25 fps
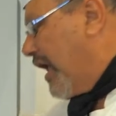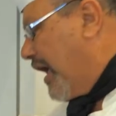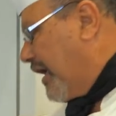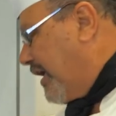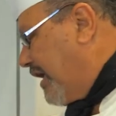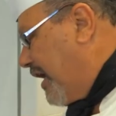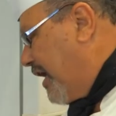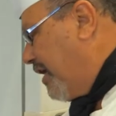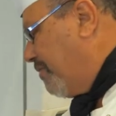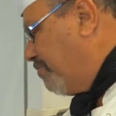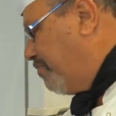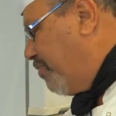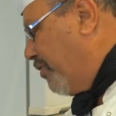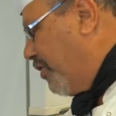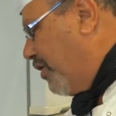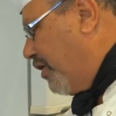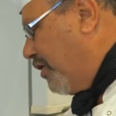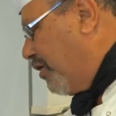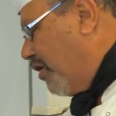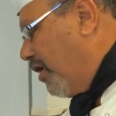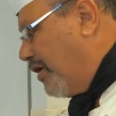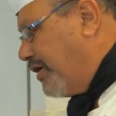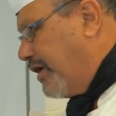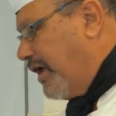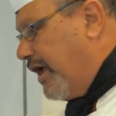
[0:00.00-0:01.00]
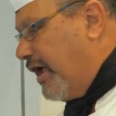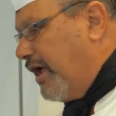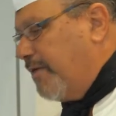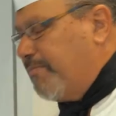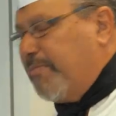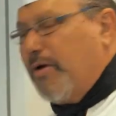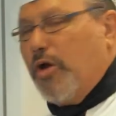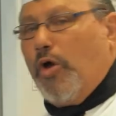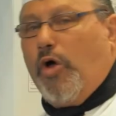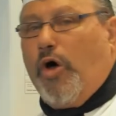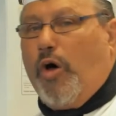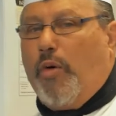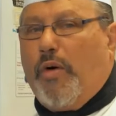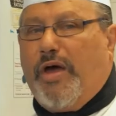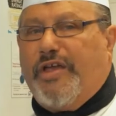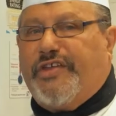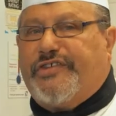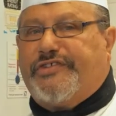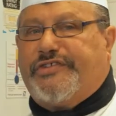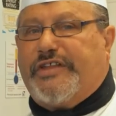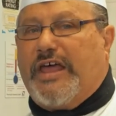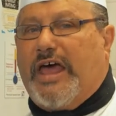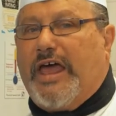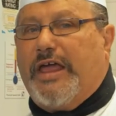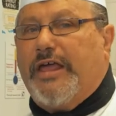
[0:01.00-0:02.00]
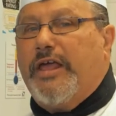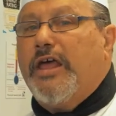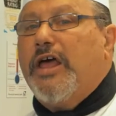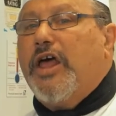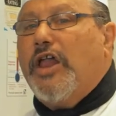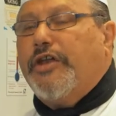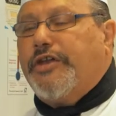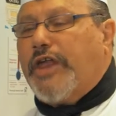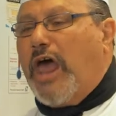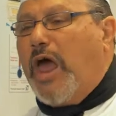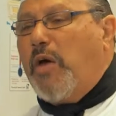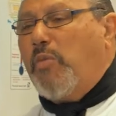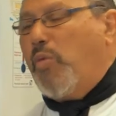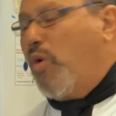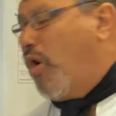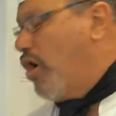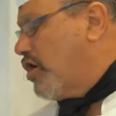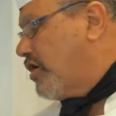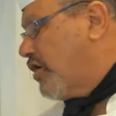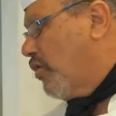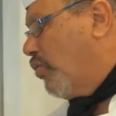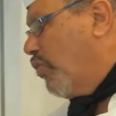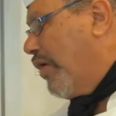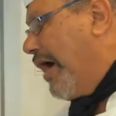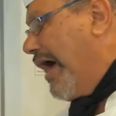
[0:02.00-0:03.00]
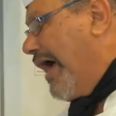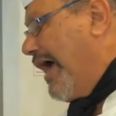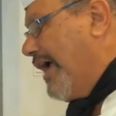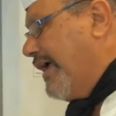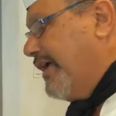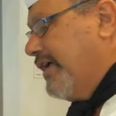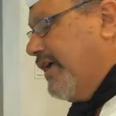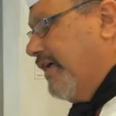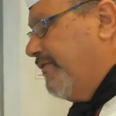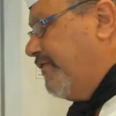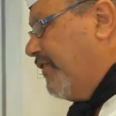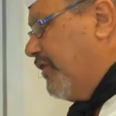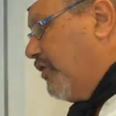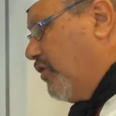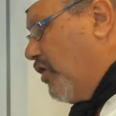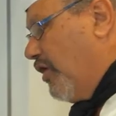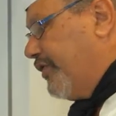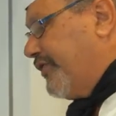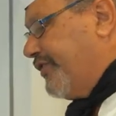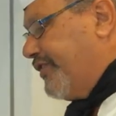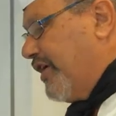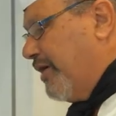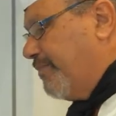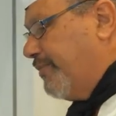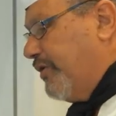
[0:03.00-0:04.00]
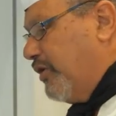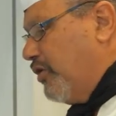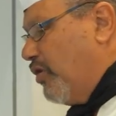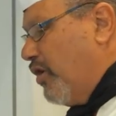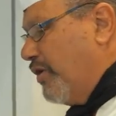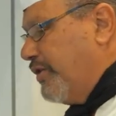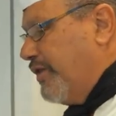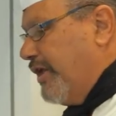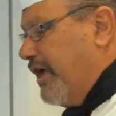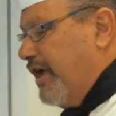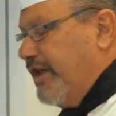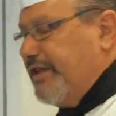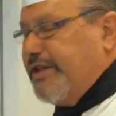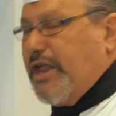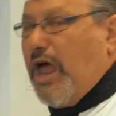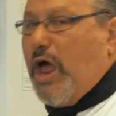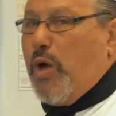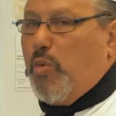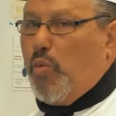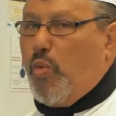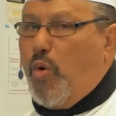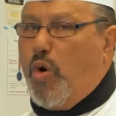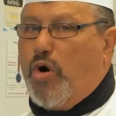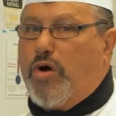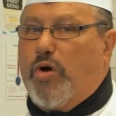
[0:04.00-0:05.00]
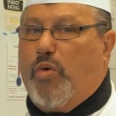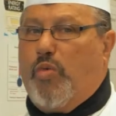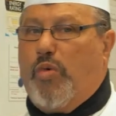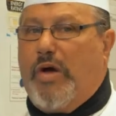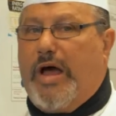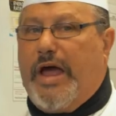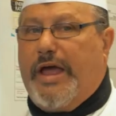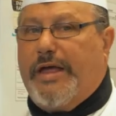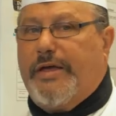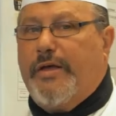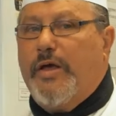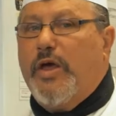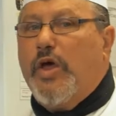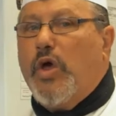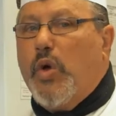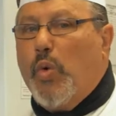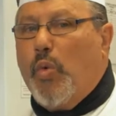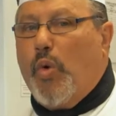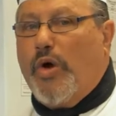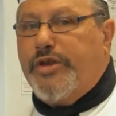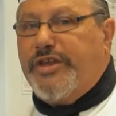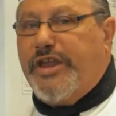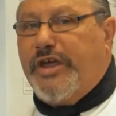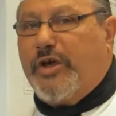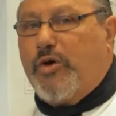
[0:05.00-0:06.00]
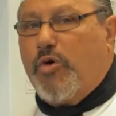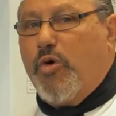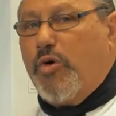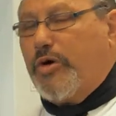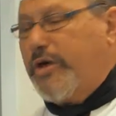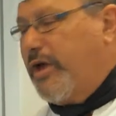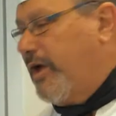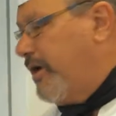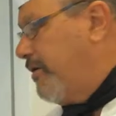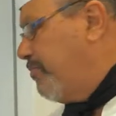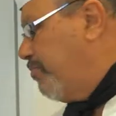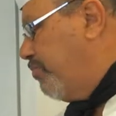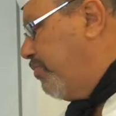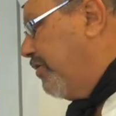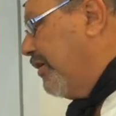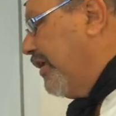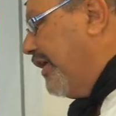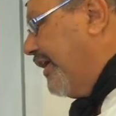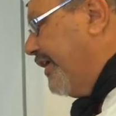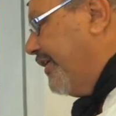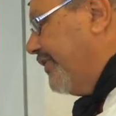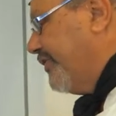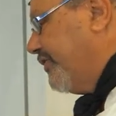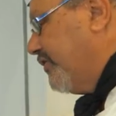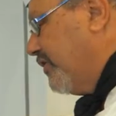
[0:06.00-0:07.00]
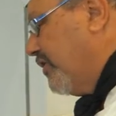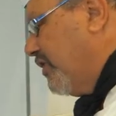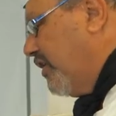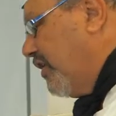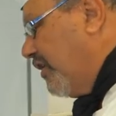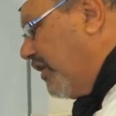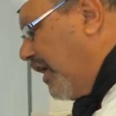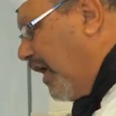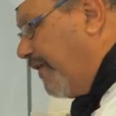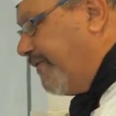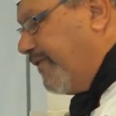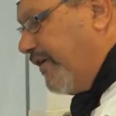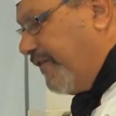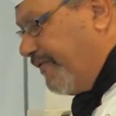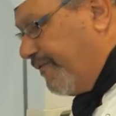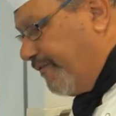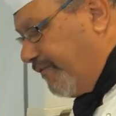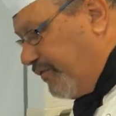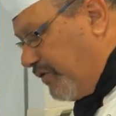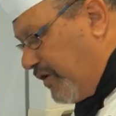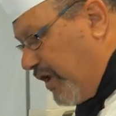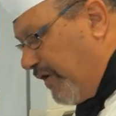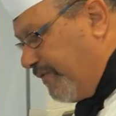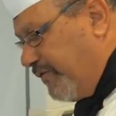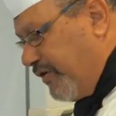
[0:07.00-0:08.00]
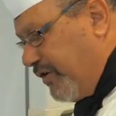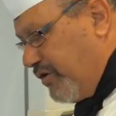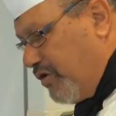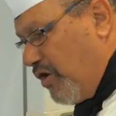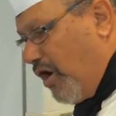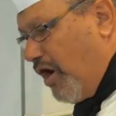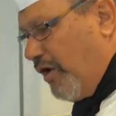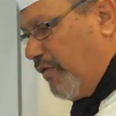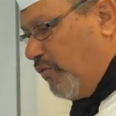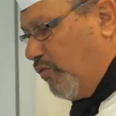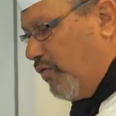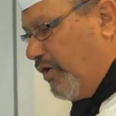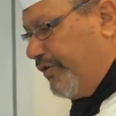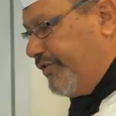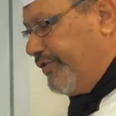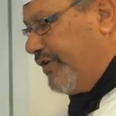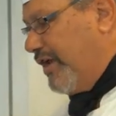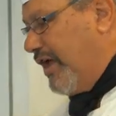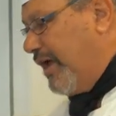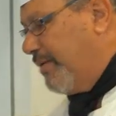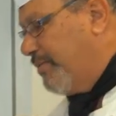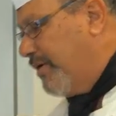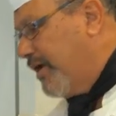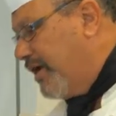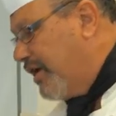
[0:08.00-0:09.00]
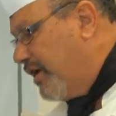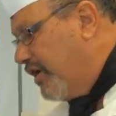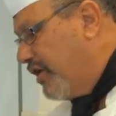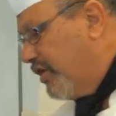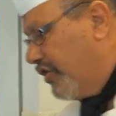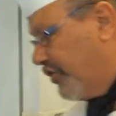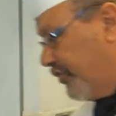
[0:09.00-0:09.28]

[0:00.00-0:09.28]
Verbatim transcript: Again, put it on there, but always stay. Don't walk away. If you've got something on there, don't walk away. When you're cooking, please. If, you, if you're not, what's the name?